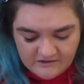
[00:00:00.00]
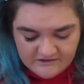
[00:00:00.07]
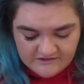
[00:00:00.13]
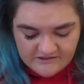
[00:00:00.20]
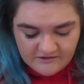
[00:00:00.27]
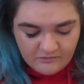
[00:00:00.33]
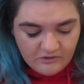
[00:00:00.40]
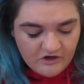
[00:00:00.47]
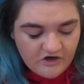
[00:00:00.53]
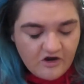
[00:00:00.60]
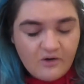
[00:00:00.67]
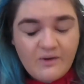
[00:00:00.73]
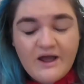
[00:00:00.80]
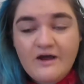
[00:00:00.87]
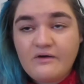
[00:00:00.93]
didn't want to
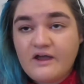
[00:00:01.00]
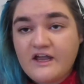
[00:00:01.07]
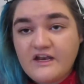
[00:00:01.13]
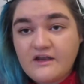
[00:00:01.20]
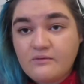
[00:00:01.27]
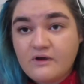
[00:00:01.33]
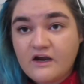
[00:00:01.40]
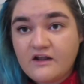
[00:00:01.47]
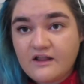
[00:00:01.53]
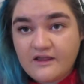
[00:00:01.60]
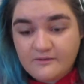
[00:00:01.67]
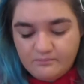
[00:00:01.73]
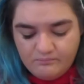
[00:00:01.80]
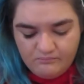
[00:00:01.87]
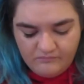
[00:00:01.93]
go out anywhere.
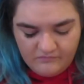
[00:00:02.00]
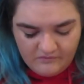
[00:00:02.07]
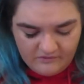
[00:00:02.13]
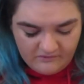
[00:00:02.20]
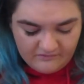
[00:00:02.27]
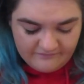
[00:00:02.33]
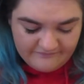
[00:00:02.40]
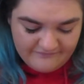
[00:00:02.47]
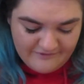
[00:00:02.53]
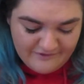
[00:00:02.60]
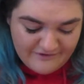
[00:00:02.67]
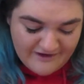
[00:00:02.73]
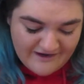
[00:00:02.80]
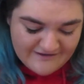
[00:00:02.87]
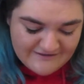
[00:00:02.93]
Like, you
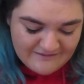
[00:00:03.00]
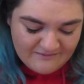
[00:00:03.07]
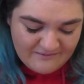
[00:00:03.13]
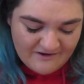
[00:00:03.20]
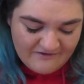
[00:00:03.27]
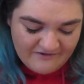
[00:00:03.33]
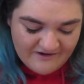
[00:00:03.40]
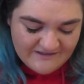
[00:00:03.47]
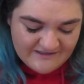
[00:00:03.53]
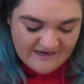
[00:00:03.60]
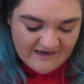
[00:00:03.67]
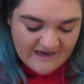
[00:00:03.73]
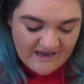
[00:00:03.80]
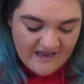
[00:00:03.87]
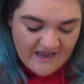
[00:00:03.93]
can ask some of my friends.
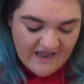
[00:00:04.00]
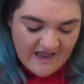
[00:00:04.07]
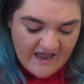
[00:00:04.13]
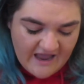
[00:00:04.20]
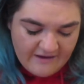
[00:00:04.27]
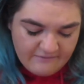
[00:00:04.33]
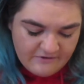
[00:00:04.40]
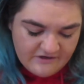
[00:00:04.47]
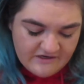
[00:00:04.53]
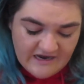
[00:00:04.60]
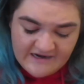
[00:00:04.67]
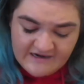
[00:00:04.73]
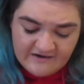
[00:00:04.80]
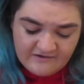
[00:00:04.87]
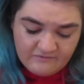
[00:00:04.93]
Like, I
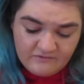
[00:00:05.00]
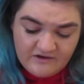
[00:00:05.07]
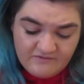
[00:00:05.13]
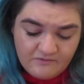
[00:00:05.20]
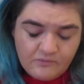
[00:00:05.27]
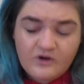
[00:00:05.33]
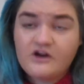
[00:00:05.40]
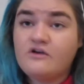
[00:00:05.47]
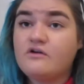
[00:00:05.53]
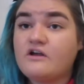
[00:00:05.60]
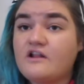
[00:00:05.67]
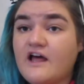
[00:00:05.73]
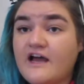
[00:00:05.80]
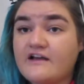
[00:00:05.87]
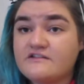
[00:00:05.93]
didn't even want to go to
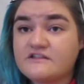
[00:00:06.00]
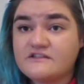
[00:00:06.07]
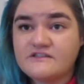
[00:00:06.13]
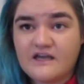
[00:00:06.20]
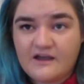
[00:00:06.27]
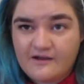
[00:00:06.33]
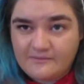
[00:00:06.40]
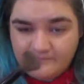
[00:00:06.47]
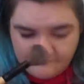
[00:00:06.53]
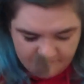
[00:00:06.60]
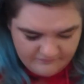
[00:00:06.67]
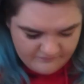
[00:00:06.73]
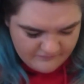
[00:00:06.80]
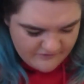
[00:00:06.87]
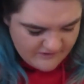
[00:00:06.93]
class because,
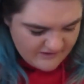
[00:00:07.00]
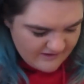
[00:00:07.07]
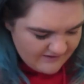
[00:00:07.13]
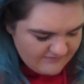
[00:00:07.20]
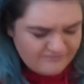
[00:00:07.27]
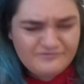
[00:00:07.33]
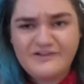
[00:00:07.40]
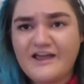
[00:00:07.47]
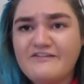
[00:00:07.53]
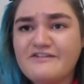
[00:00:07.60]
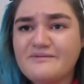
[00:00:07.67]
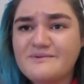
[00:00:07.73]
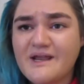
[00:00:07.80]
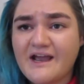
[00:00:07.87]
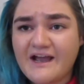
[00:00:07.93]
life
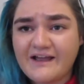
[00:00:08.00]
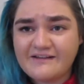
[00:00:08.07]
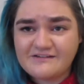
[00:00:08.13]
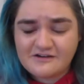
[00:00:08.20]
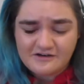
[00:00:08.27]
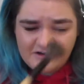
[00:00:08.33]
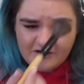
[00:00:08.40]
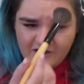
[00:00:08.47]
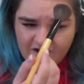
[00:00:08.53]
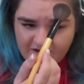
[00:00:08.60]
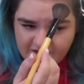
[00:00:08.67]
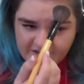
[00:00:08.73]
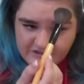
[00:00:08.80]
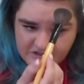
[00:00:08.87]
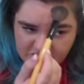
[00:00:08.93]
update, I started
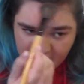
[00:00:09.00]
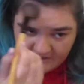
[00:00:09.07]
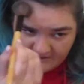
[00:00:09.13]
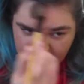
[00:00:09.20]
college